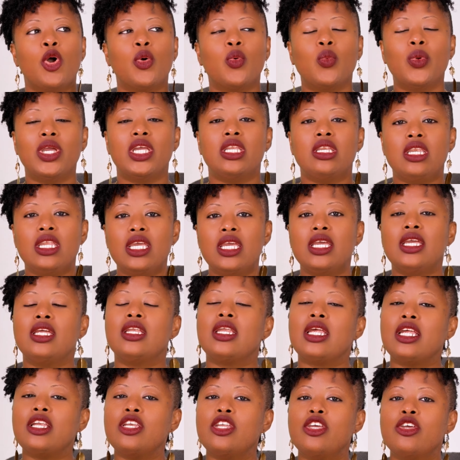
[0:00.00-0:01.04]
We
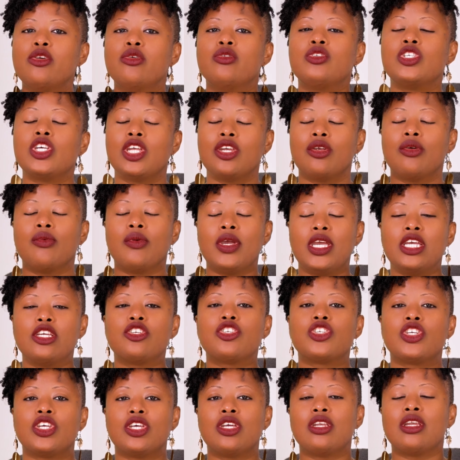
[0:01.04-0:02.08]
need a new
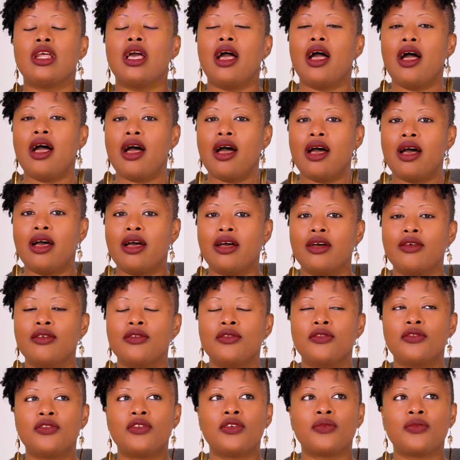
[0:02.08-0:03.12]
generation of